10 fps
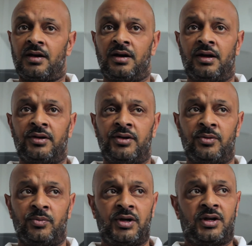
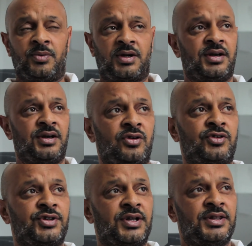and we of
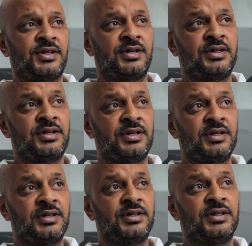got together, and
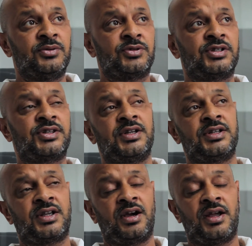then there was a
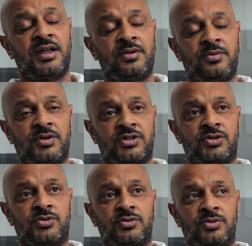3rd guy
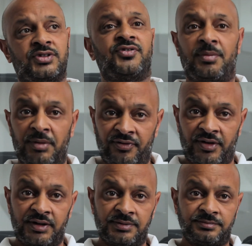which was a family
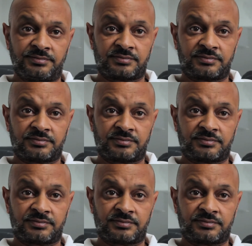friend.